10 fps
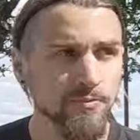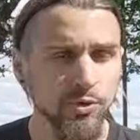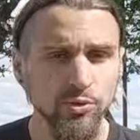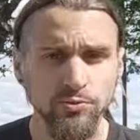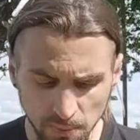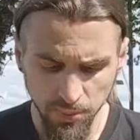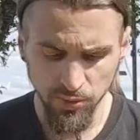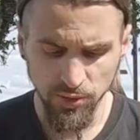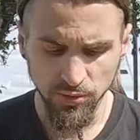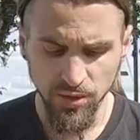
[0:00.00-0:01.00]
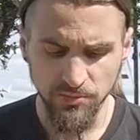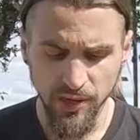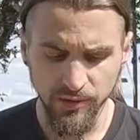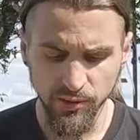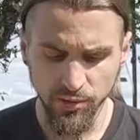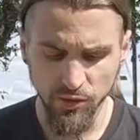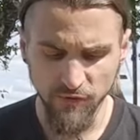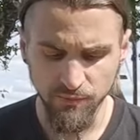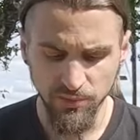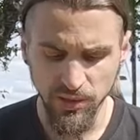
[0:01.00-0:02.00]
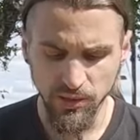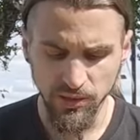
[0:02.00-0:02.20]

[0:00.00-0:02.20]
to put the remainder of meat